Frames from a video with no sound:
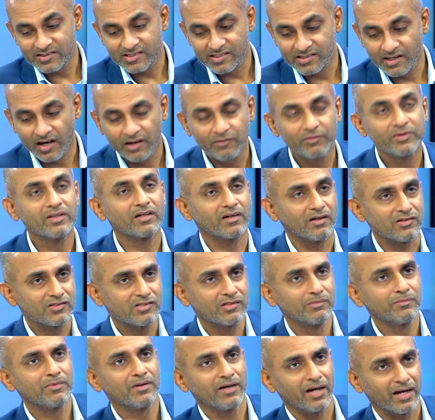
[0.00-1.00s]
start with the
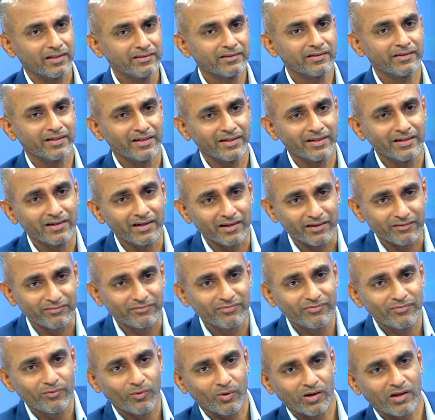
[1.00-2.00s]
customer and the daily
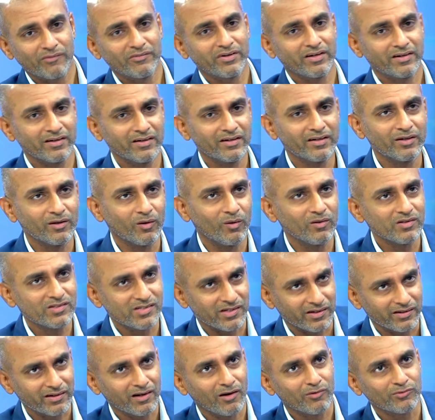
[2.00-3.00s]
life. What are we really all
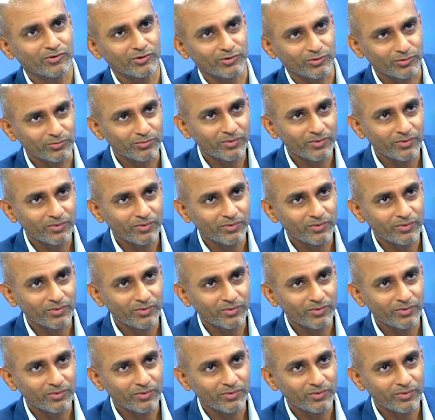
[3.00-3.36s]
setting out to do?